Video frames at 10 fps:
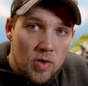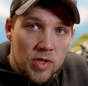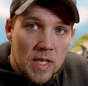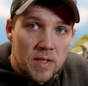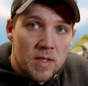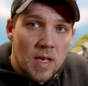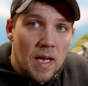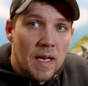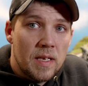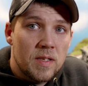sets
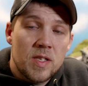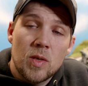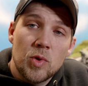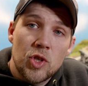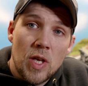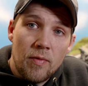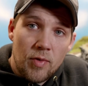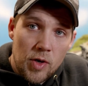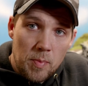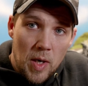and see what you get
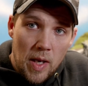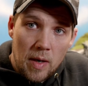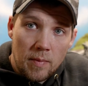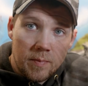for your money.